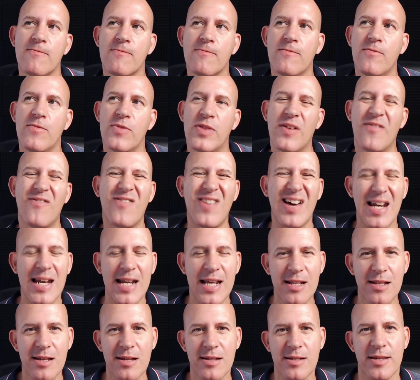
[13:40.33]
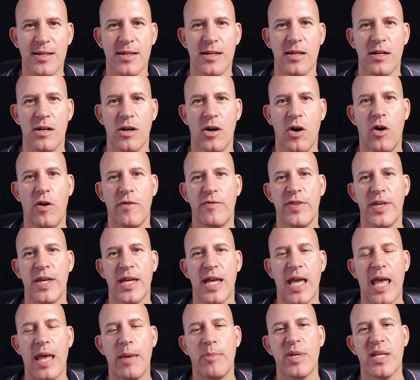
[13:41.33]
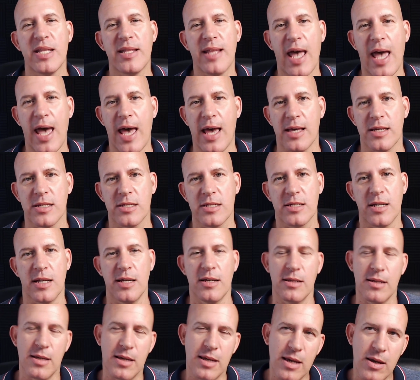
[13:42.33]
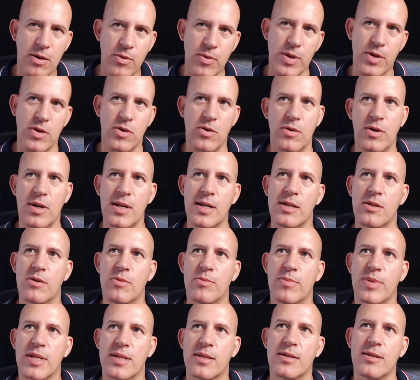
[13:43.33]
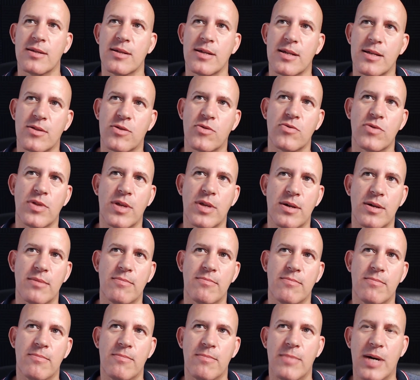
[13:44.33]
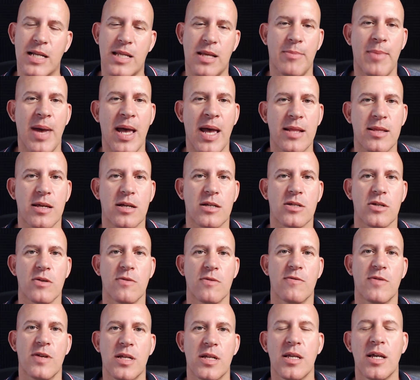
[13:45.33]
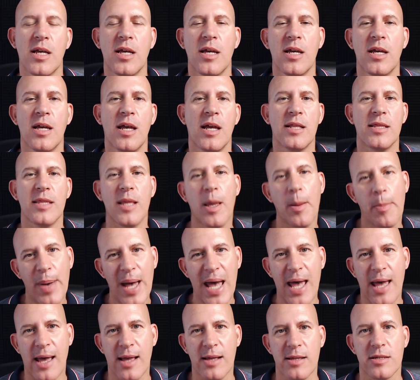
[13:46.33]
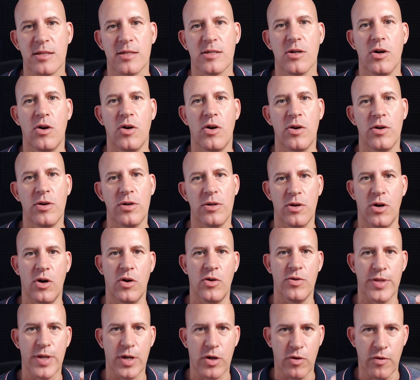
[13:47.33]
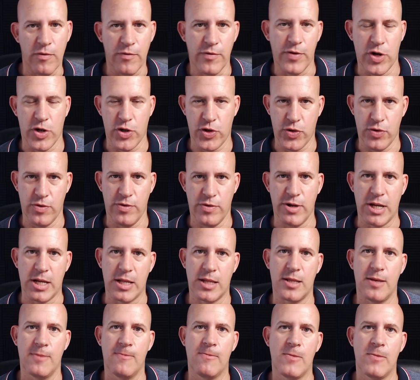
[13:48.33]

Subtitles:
validity of the A/B test, and here we go a little bit into the mathematics of it, depends on the conversion rate.